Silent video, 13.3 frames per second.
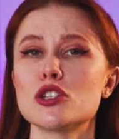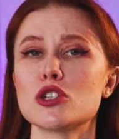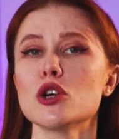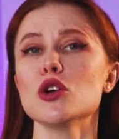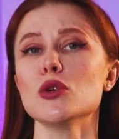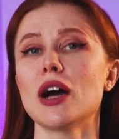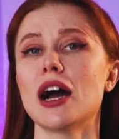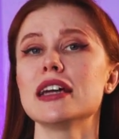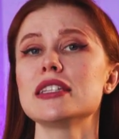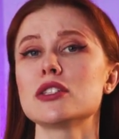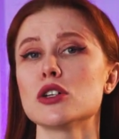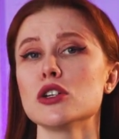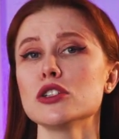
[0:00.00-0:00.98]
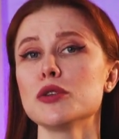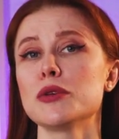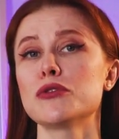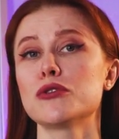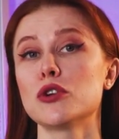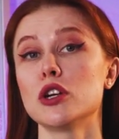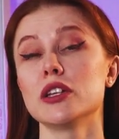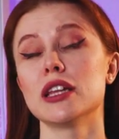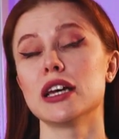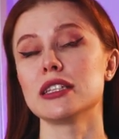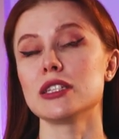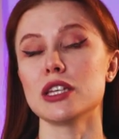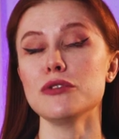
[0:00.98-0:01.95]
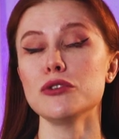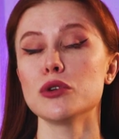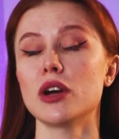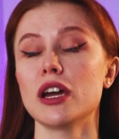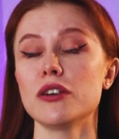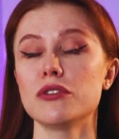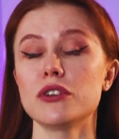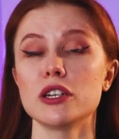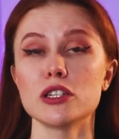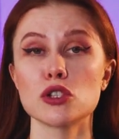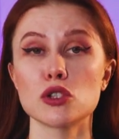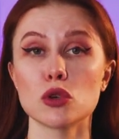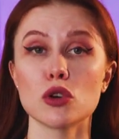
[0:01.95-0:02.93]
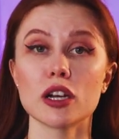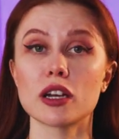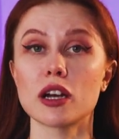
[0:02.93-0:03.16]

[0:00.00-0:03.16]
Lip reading: So I told you before that if you ever saw a